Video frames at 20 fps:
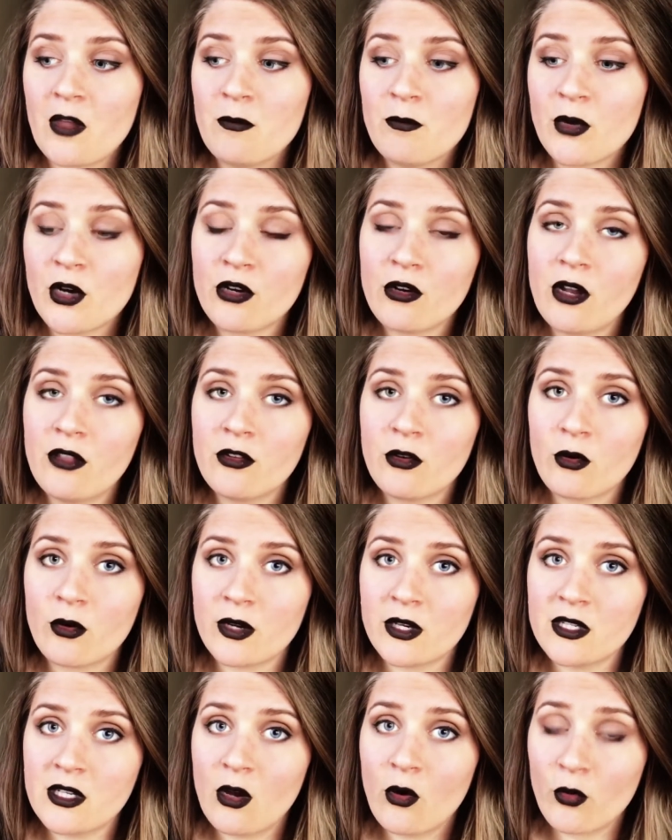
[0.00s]
Murder on
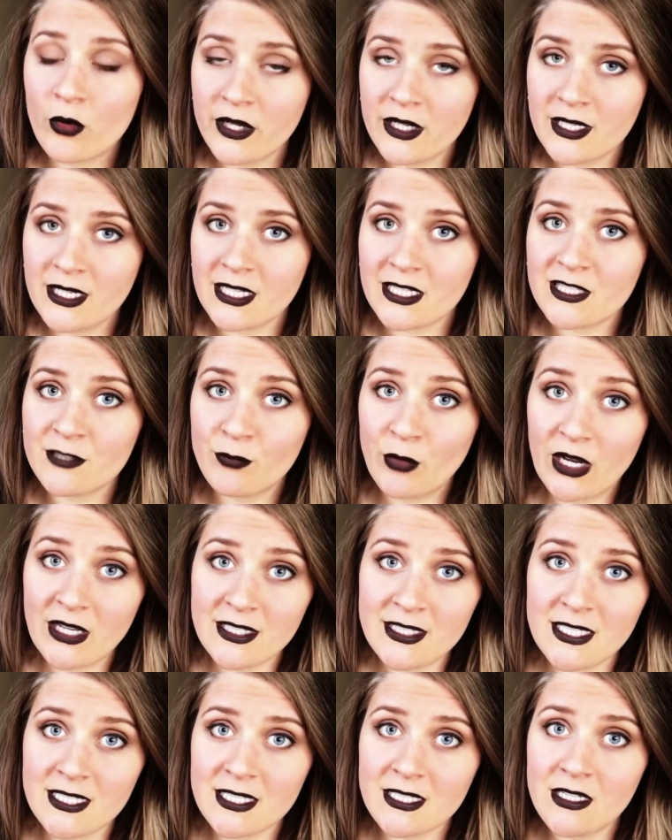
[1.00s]
the Orient
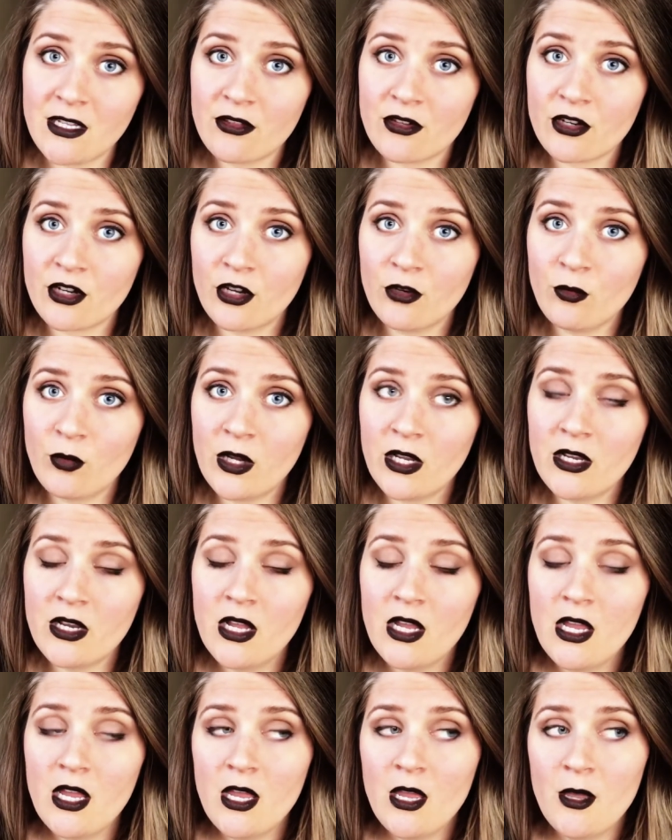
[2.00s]
Express is another good one,
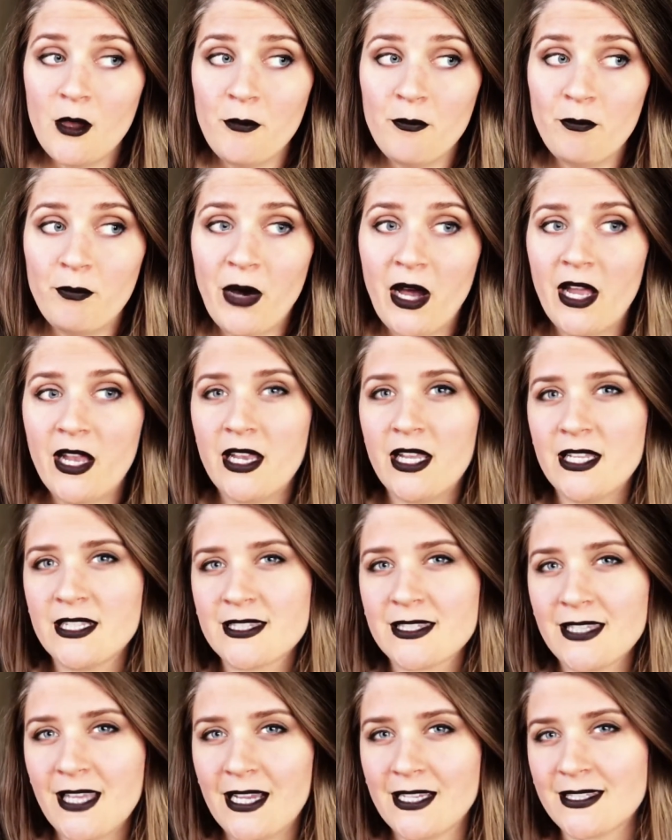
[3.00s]
but
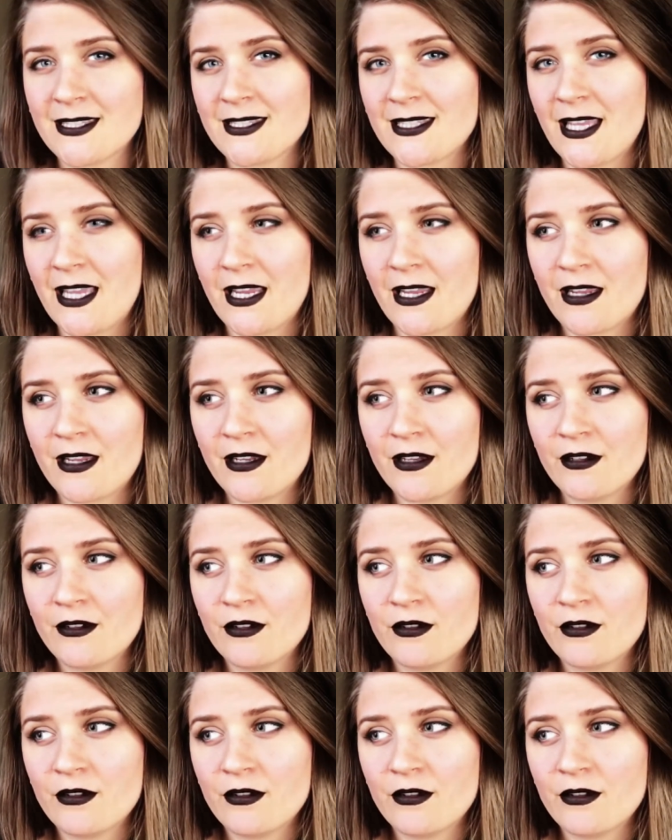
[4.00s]
it's less like